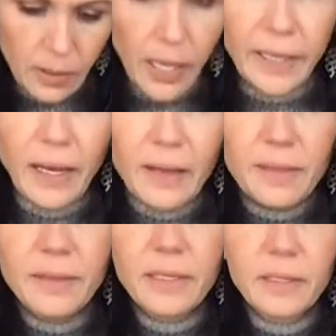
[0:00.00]
I got
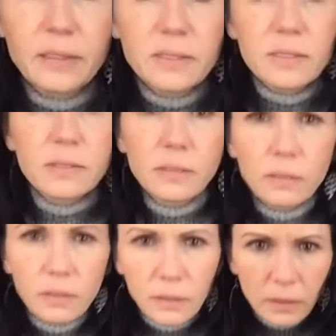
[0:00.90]
this
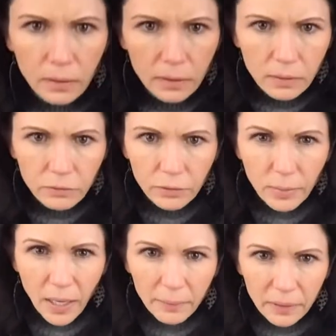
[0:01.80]
from
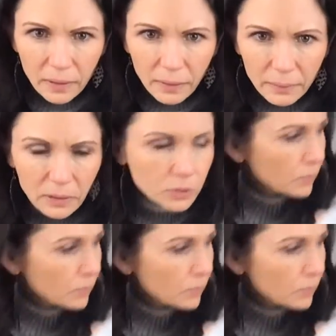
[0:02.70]
Hobby Lobby too.